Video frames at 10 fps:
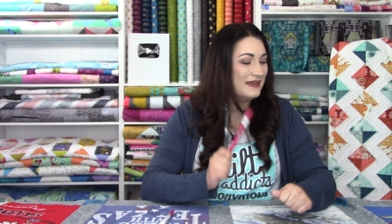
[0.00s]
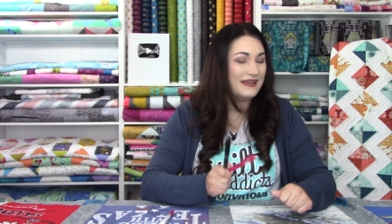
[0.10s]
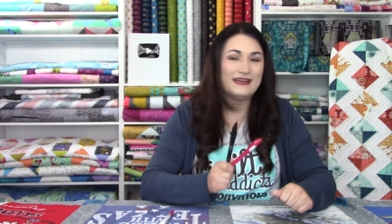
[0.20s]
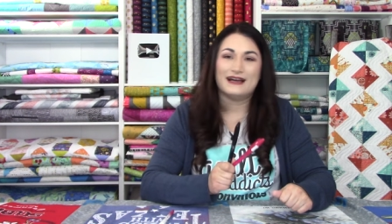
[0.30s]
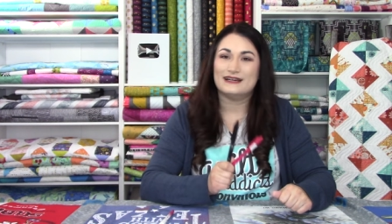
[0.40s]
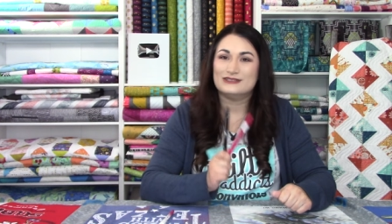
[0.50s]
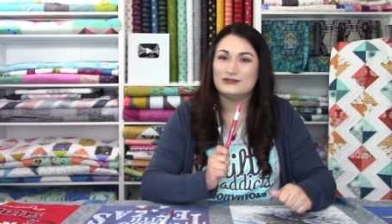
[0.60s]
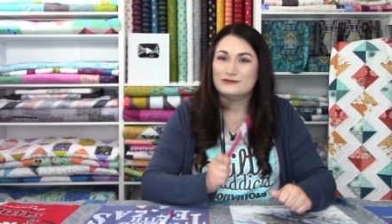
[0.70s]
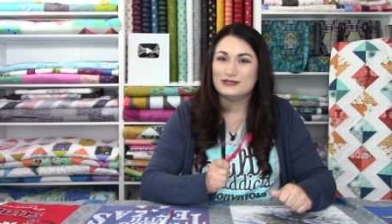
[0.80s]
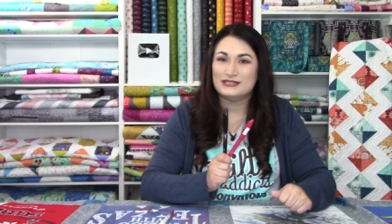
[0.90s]
and
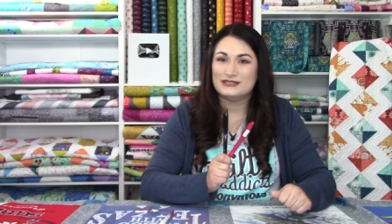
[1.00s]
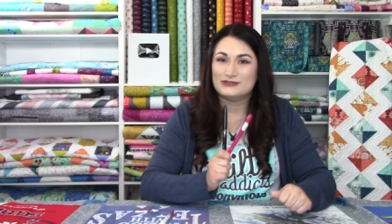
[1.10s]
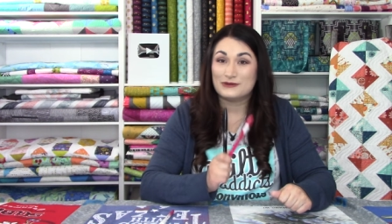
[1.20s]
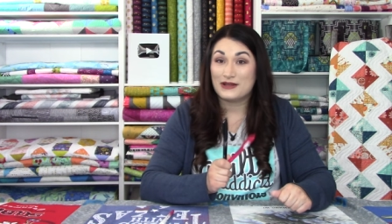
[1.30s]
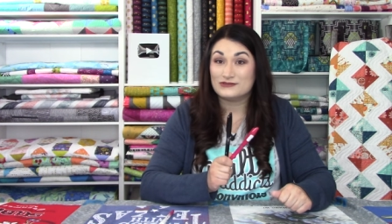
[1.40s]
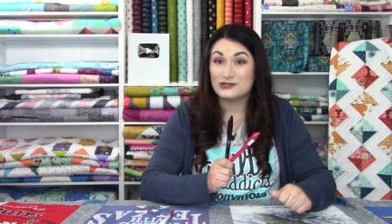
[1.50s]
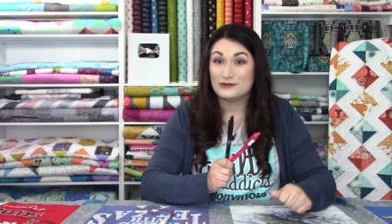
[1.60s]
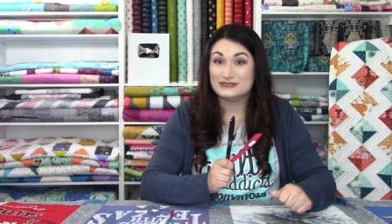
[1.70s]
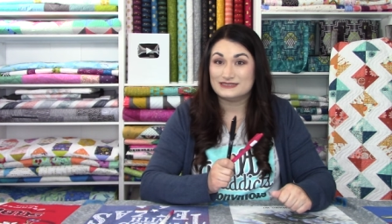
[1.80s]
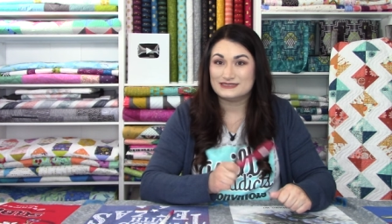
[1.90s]
we don't have to
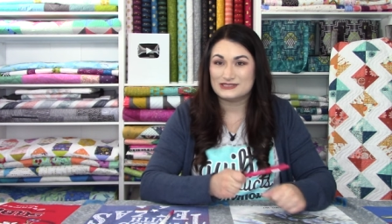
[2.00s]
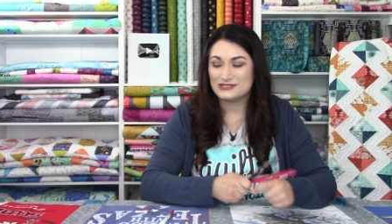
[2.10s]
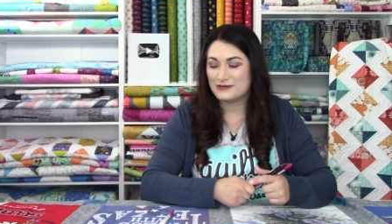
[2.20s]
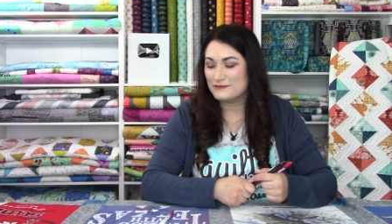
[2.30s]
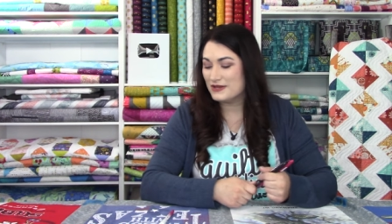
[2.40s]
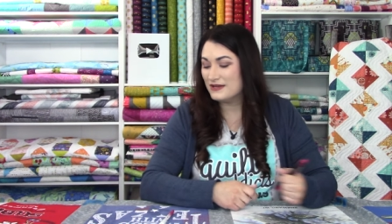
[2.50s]
always listen to them.